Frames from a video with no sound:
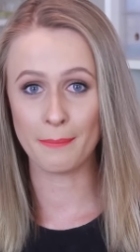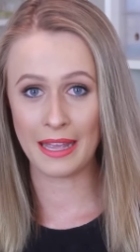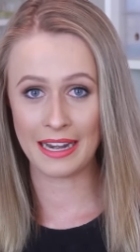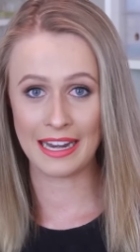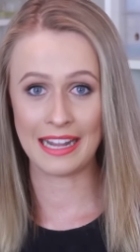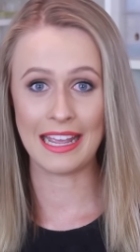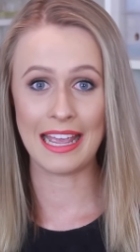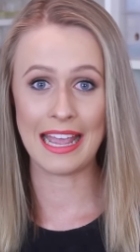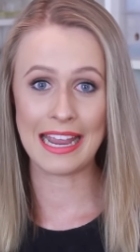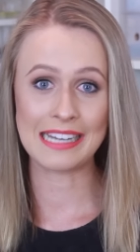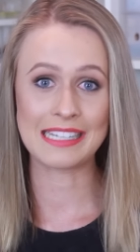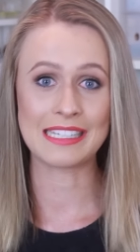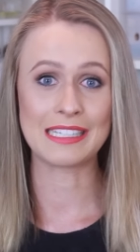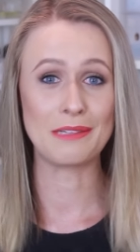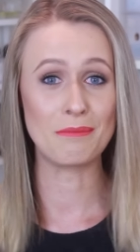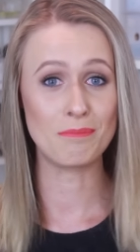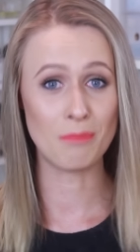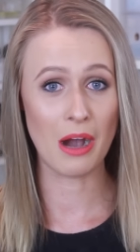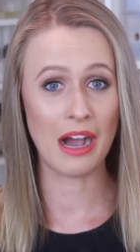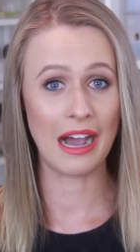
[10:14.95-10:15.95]
getting
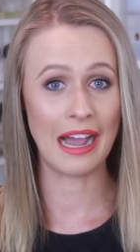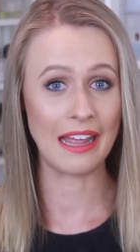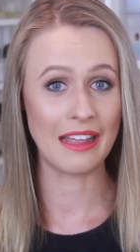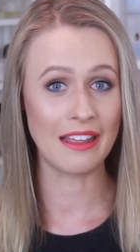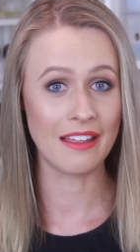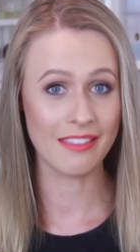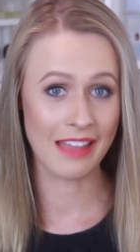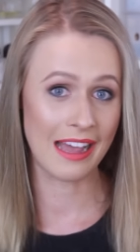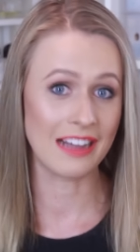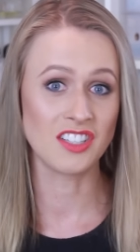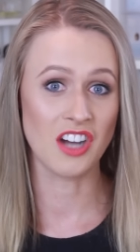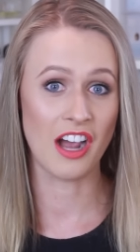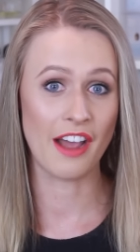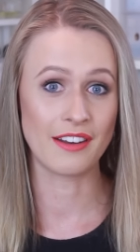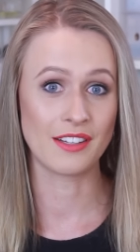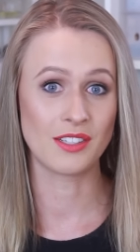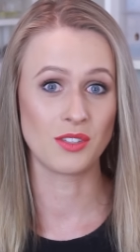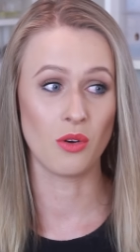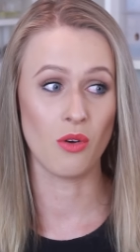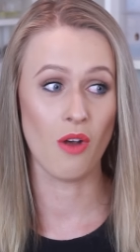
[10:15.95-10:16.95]
eaten by that
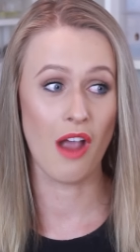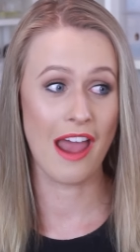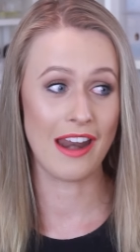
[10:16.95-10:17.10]
dinosaur,